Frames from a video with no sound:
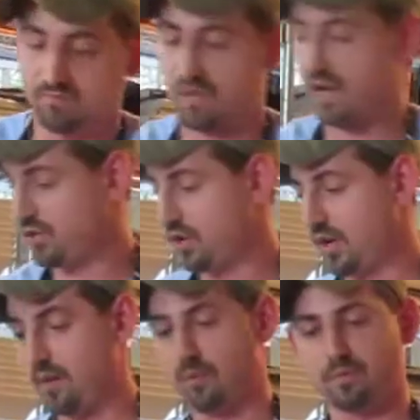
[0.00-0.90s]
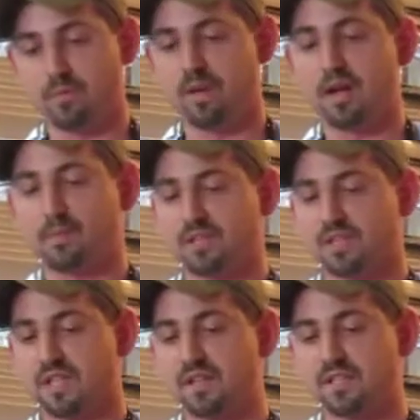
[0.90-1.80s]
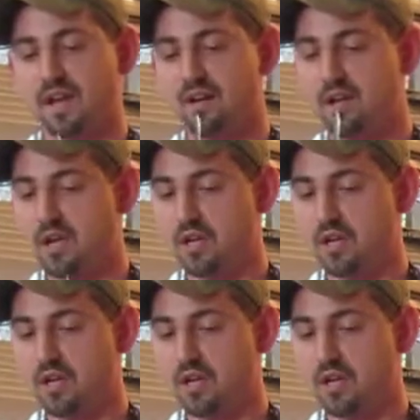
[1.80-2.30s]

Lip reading: I'll show you in a minute. I'm just going to take these down.